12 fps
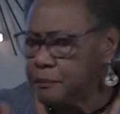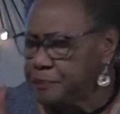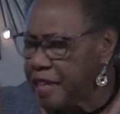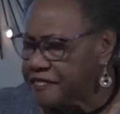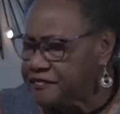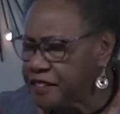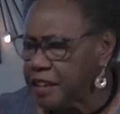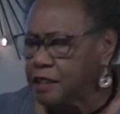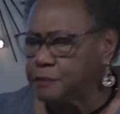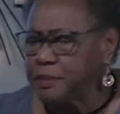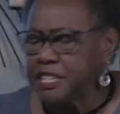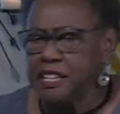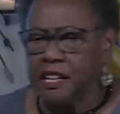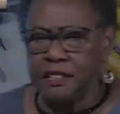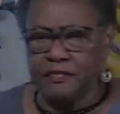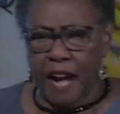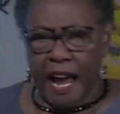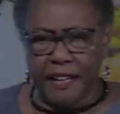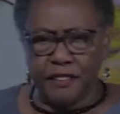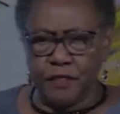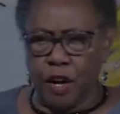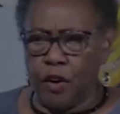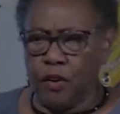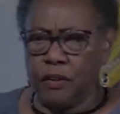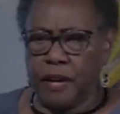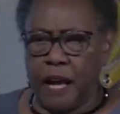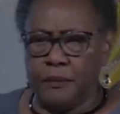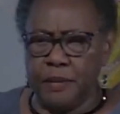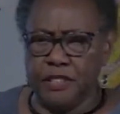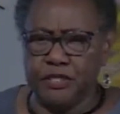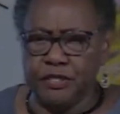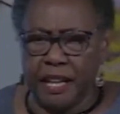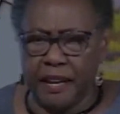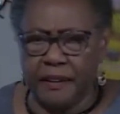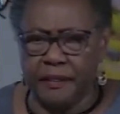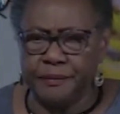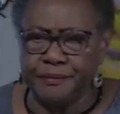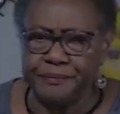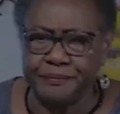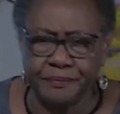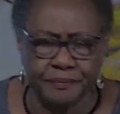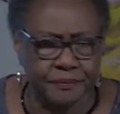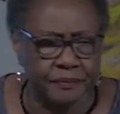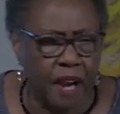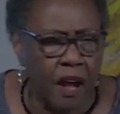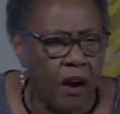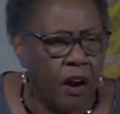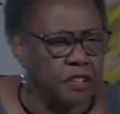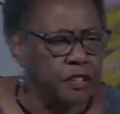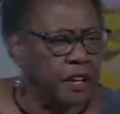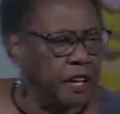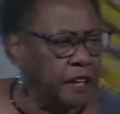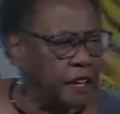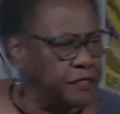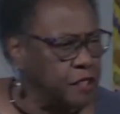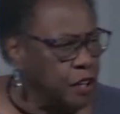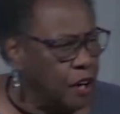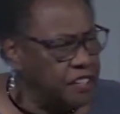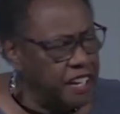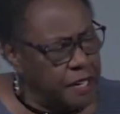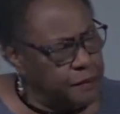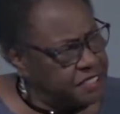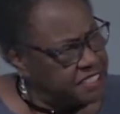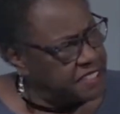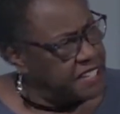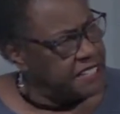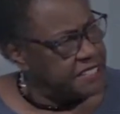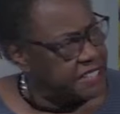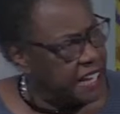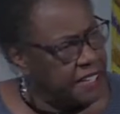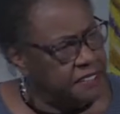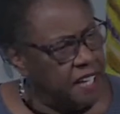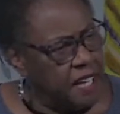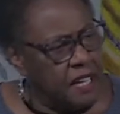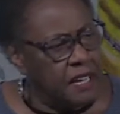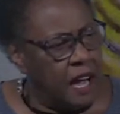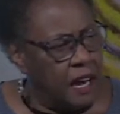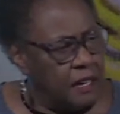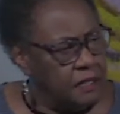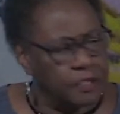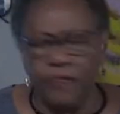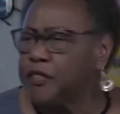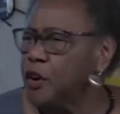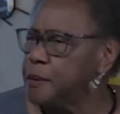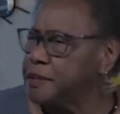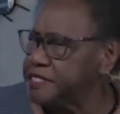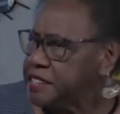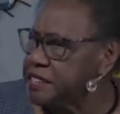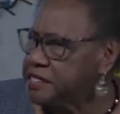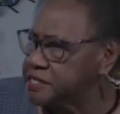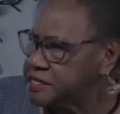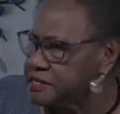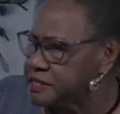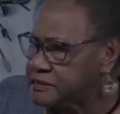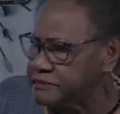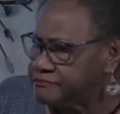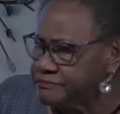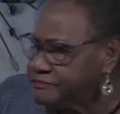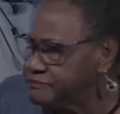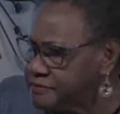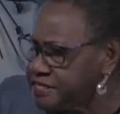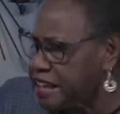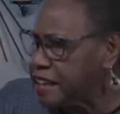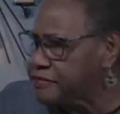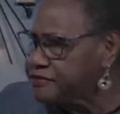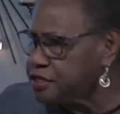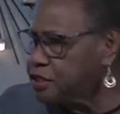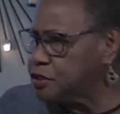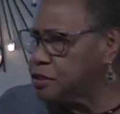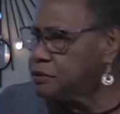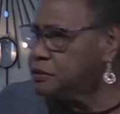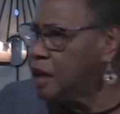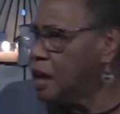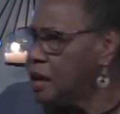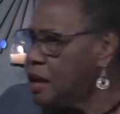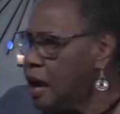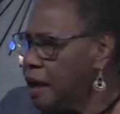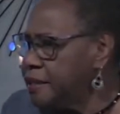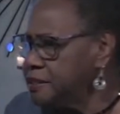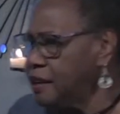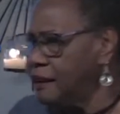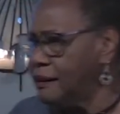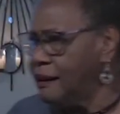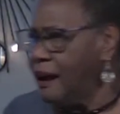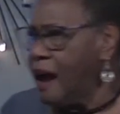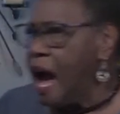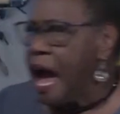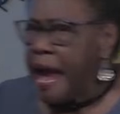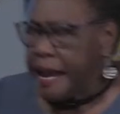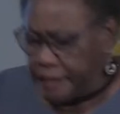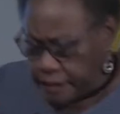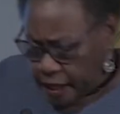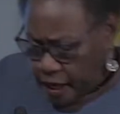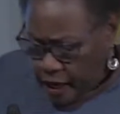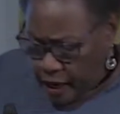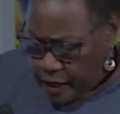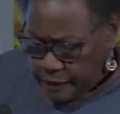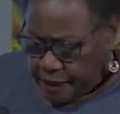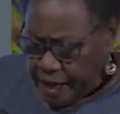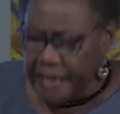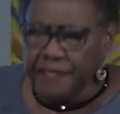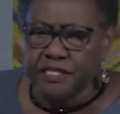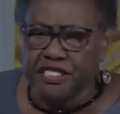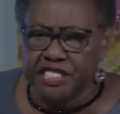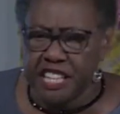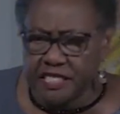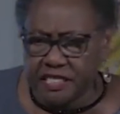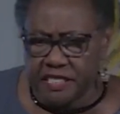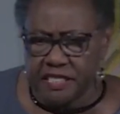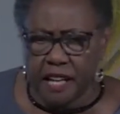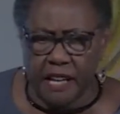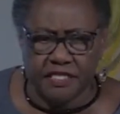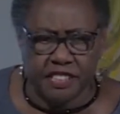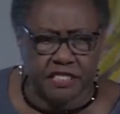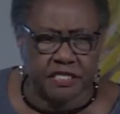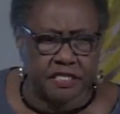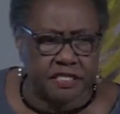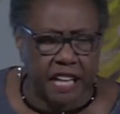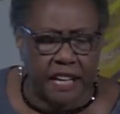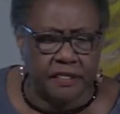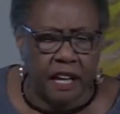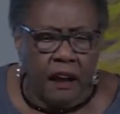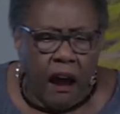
that field beyond right and wrong, I'll meet you there. Or if you go to Emerson, he said, conformity is death to you. And even Jesus said,